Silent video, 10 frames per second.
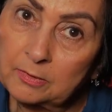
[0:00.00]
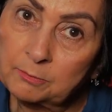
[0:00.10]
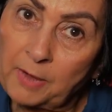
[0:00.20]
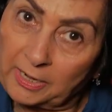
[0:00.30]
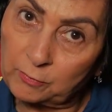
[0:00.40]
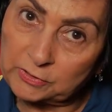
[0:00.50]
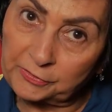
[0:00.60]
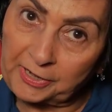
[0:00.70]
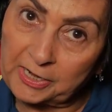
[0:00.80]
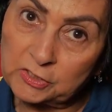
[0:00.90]
Mine was
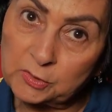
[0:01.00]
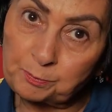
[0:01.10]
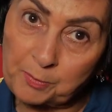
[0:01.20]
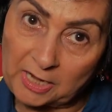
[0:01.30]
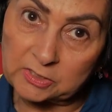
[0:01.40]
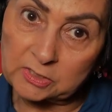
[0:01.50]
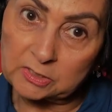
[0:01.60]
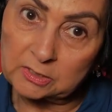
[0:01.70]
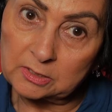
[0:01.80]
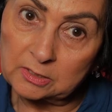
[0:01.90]
arranged, but
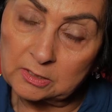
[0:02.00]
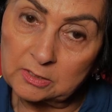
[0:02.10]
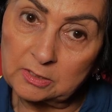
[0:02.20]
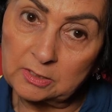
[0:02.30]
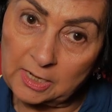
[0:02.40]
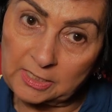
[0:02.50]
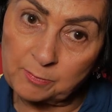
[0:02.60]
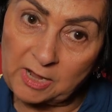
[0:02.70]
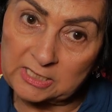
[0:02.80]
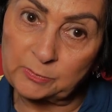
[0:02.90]
lucky
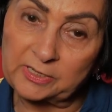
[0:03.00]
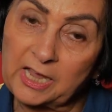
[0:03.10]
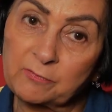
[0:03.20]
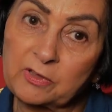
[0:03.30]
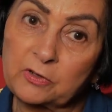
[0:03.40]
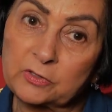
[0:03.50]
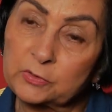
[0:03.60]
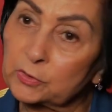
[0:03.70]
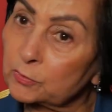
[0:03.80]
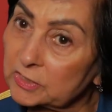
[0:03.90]
my husband and I, we got
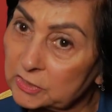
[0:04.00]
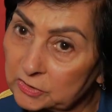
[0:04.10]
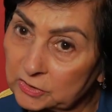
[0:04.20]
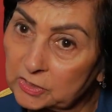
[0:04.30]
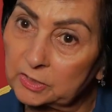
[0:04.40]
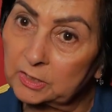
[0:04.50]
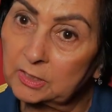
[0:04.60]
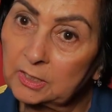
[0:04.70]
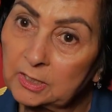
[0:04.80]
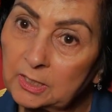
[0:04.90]
to know each other.
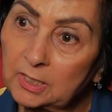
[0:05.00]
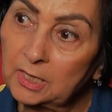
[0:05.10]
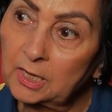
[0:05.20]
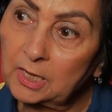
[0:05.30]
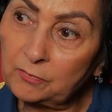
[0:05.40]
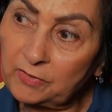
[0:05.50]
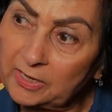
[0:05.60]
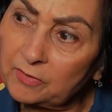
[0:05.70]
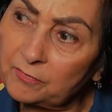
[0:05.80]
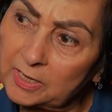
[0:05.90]
We
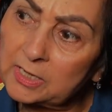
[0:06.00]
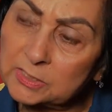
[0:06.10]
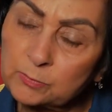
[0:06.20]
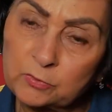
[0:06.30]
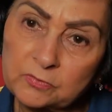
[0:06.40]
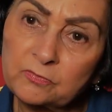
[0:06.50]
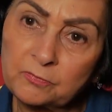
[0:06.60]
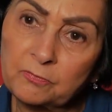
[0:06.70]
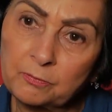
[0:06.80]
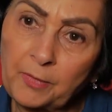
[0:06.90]
had a fairly smooth
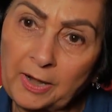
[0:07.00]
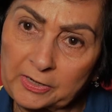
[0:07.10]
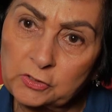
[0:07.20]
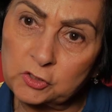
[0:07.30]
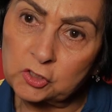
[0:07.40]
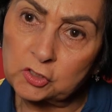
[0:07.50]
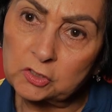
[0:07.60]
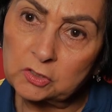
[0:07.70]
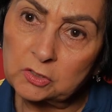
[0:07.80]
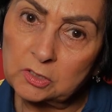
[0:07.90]
marriage.
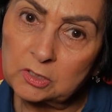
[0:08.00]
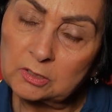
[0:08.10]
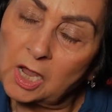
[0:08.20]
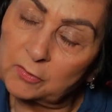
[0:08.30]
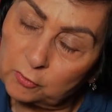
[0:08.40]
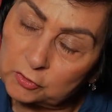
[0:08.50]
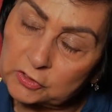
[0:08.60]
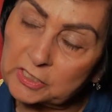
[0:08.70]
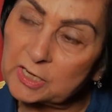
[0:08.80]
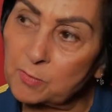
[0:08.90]

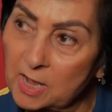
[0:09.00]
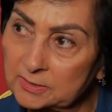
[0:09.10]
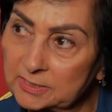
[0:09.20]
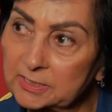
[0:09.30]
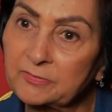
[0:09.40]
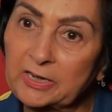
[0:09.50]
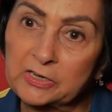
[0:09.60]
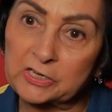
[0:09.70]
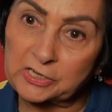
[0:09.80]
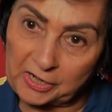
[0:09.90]
Unfortunately, he passed at a very
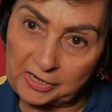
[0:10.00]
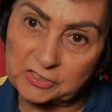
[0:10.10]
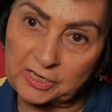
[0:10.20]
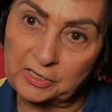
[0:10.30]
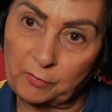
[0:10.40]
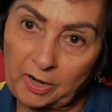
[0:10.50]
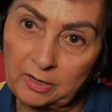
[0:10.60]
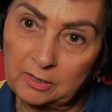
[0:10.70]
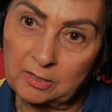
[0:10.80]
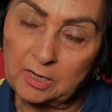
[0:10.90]
early age anyway.
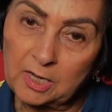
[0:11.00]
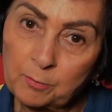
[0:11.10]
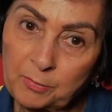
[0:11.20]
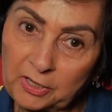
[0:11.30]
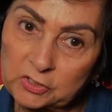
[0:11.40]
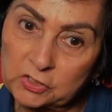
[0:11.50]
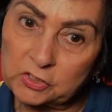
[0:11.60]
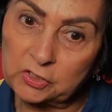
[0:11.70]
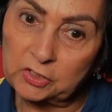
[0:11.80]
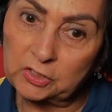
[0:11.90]
But